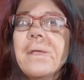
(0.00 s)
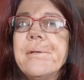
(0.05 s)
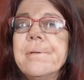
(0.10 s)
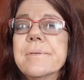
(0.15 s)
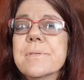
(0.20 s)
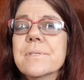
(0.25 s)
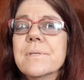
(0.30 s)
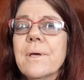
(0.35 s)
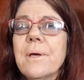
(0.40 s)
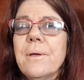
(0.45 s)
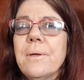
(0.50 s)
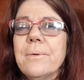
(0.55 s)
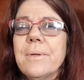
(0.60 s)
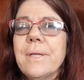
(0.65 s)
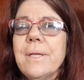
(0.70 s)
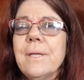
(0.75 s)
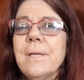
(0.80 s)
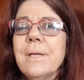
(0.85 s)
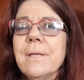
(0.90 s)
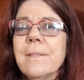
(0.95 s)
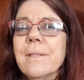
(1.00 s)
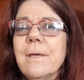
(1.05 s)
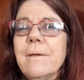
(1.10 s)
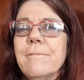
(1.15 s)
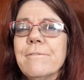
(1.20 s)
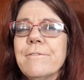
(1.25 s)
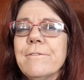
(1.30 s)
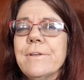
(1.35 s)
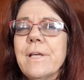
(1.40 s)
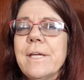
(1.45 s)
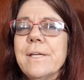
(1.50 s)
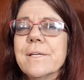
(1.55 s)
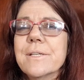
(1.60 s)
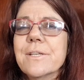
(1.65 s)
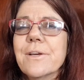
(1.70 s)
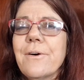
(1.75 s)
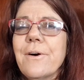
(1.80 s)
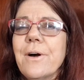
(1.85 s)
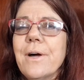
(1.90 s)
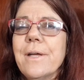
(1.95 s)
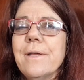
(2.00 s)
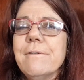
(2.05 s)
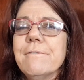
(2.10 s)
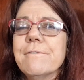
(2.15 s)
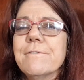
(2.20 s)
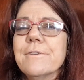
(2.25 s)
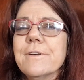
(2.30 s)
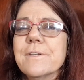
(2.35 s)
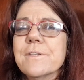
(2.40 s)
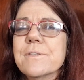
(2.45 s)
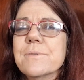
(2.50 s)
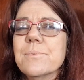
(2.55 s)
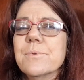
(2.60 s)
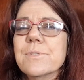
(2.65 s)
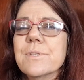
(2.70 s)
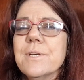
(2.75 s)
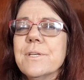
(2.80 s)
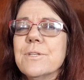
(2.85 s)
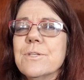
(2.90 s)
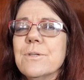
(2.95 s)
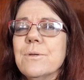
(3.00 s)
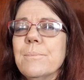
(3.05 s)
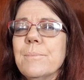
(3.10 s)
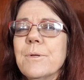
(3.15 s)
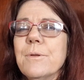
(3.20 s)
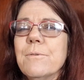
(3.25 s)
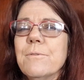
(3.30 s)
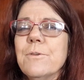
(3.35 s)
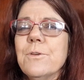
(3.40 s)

So getting that flat tire fixed was actually a bit of